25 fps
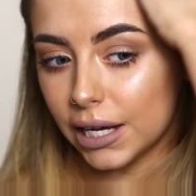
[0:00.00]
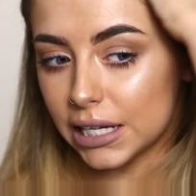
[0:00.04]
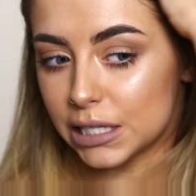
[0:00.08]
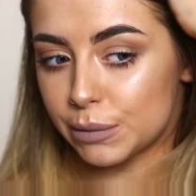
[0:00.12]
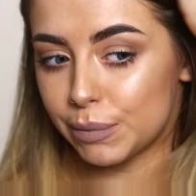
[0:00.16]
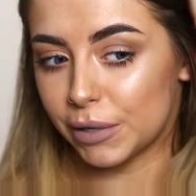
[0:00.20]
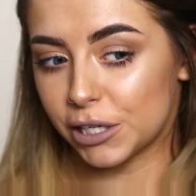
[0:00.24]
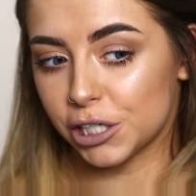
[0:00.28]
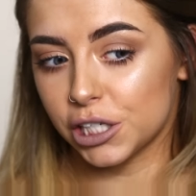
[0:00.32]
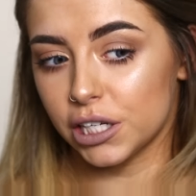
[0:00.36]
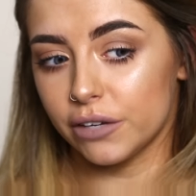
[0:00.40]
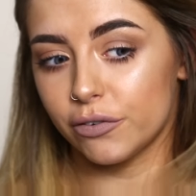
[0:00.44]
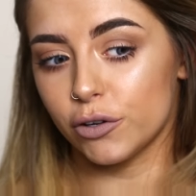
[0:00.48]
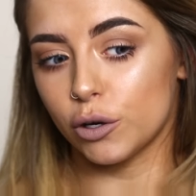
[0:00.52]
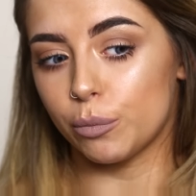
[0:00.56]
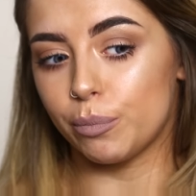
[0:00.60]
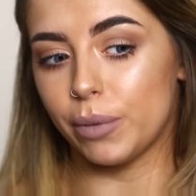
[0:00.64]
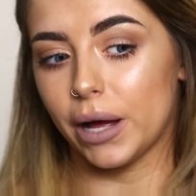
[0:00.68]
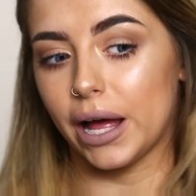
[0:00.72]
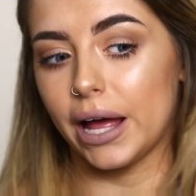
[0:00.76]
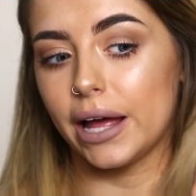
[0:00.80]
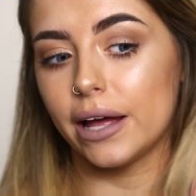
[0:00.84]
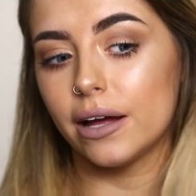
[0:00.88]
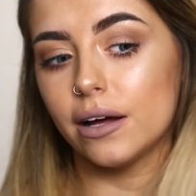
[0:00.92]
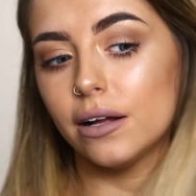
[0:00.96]
Especially if you're
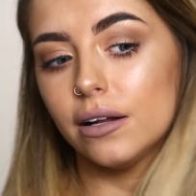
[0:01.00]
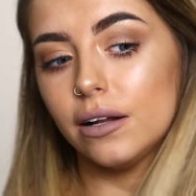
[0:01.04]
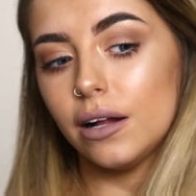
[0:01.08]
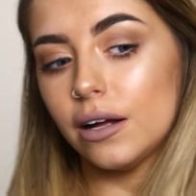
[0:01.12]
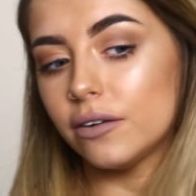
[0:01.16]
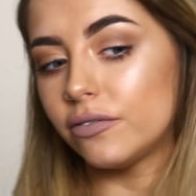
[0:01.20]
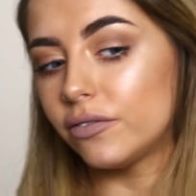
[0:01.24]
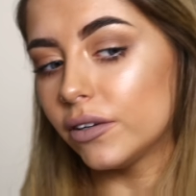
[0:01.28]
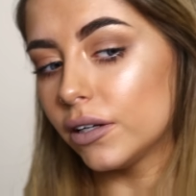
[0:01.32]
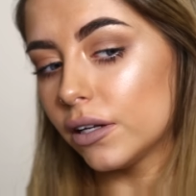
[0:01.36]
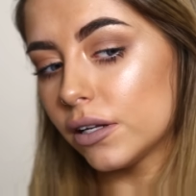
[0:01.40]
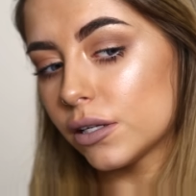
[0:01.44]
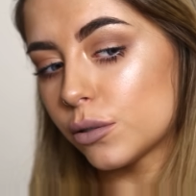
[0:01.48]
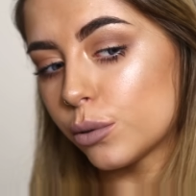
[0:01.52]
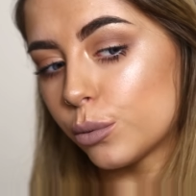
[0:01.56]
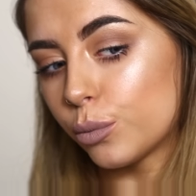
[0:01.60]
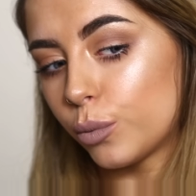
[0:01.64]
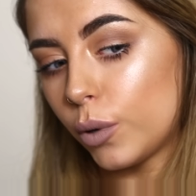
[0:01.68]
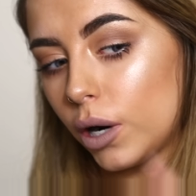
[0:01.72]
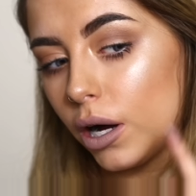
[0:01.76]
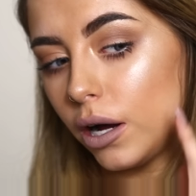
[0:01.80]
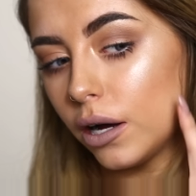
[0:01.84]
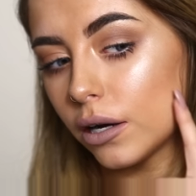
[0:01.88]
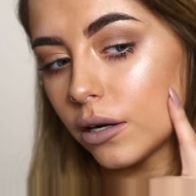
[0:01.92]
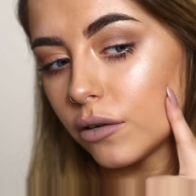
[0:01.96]
pale, I feel like this would
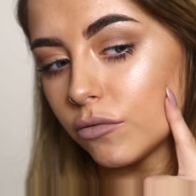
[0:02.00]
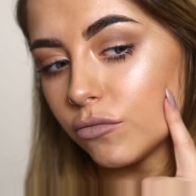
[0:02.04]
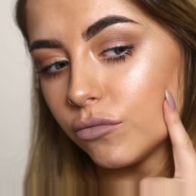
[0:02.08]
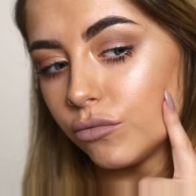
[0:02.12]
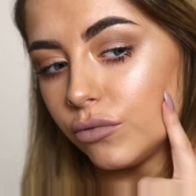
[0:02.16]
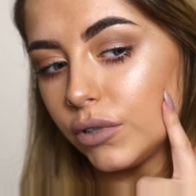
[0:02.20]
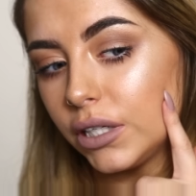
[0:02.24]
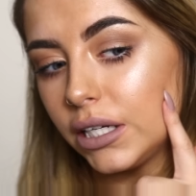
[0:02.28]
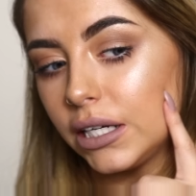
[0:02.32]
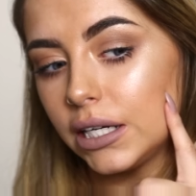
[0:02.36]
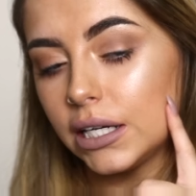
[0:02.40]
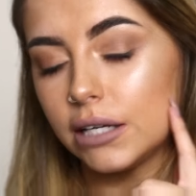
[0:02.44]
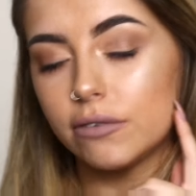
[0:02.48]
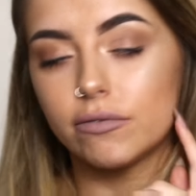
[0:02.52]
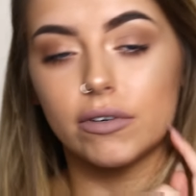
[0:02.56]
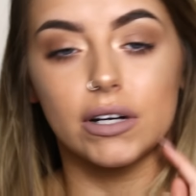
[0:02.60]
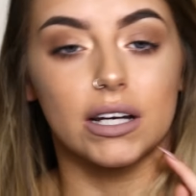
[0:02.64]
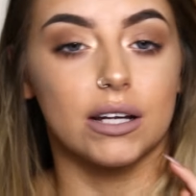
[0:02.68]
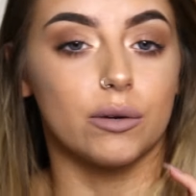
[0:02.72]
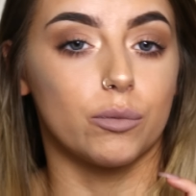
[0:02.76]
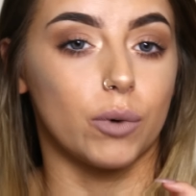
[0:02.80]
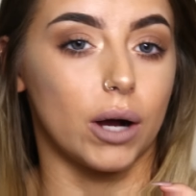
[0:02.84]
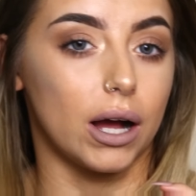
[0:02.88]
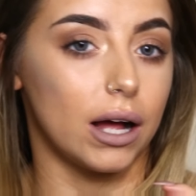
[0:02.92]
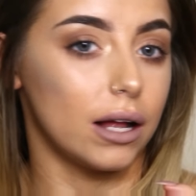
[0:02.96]
work really,
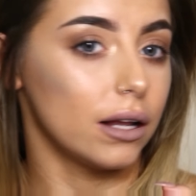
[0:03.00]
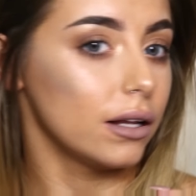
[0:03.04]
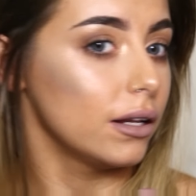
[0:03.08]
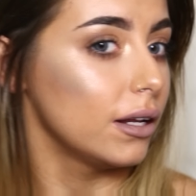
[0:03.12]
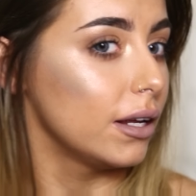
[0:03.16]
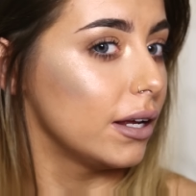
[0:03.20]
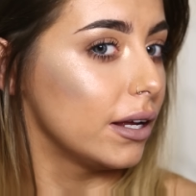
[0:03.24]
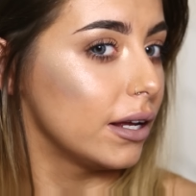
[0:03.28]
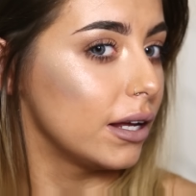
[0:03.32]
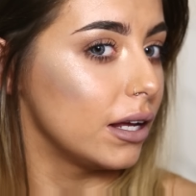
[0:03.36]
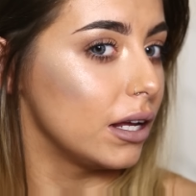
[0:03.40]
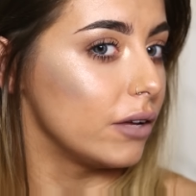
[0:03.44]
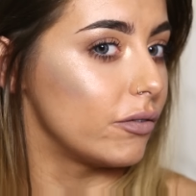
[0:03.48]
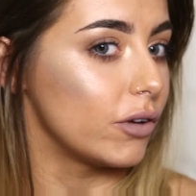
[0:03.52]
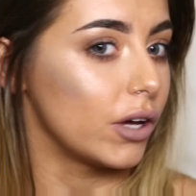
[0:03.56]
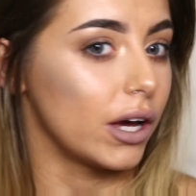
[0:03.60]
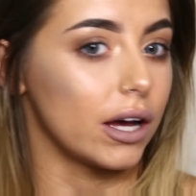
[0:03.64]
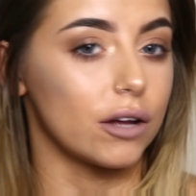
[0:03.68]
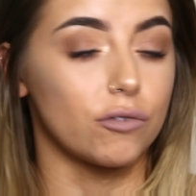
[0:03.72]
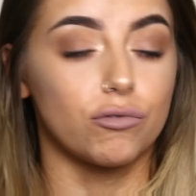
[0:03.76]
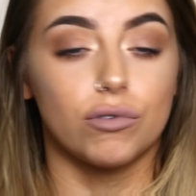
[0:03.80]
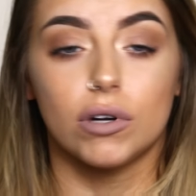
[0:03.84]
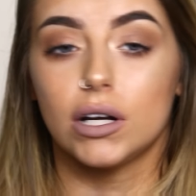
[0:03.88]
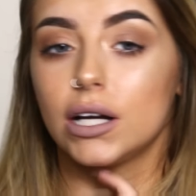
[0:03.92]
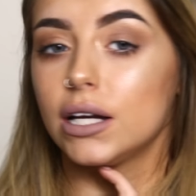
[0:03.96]
really well if you
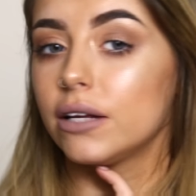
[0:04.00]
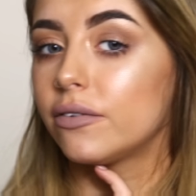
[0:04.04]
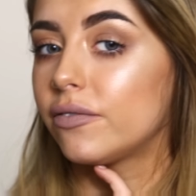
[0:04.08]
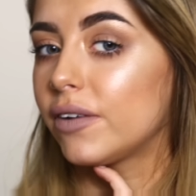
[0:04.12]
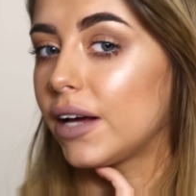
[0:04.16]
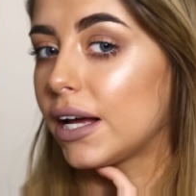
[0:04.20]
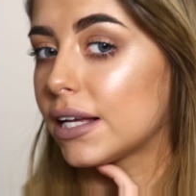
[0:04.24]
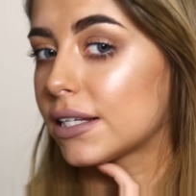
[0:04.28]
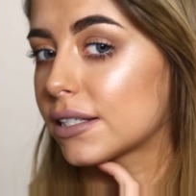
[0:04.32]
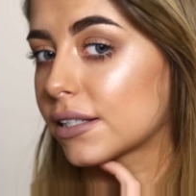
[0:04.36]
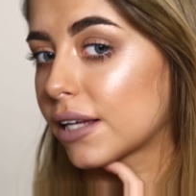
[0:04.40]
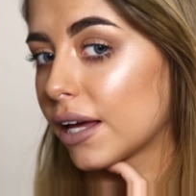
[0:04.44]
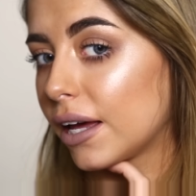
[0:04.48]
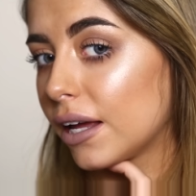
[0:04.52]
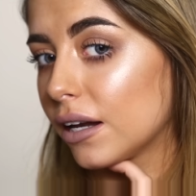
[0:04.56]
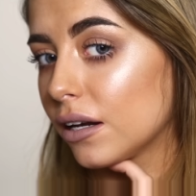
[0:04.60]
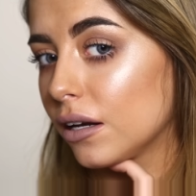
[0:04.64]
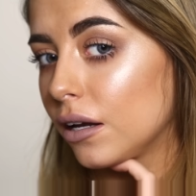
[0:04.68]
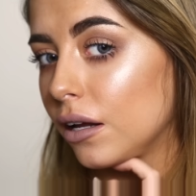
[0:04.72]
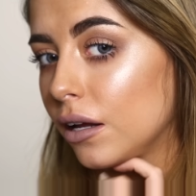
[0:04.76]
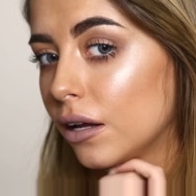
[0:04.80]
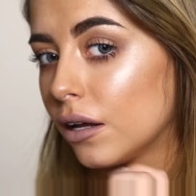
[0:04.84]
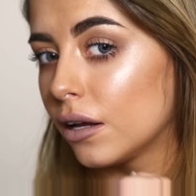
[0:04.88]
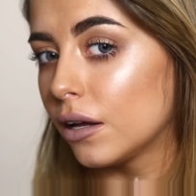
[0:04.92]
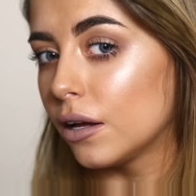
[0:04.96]
had really fair skin